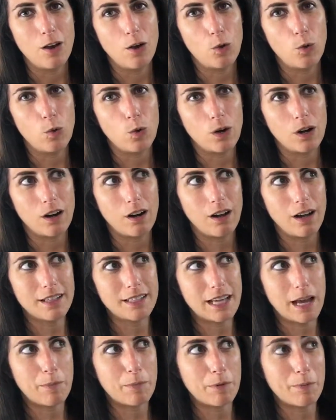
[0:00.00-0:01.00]
or on
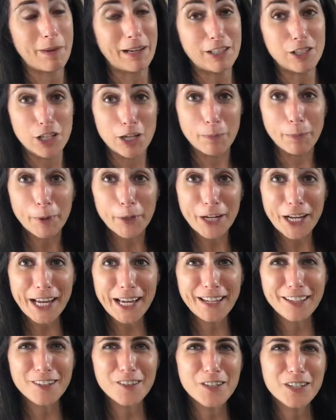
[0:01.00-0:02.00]
top of my chia
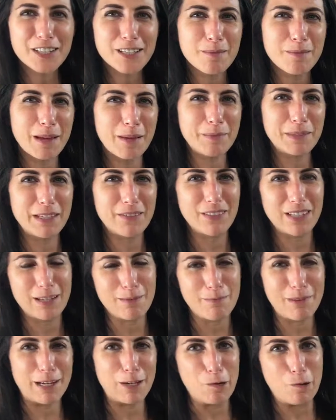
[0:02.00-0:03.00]
pudding or sometimes even
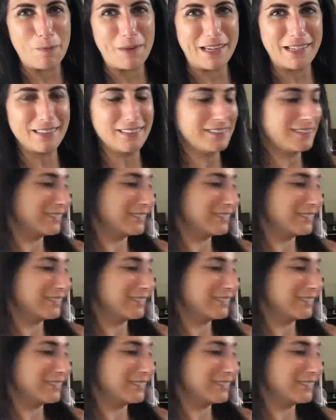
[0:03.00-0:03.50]
in my oatmeal.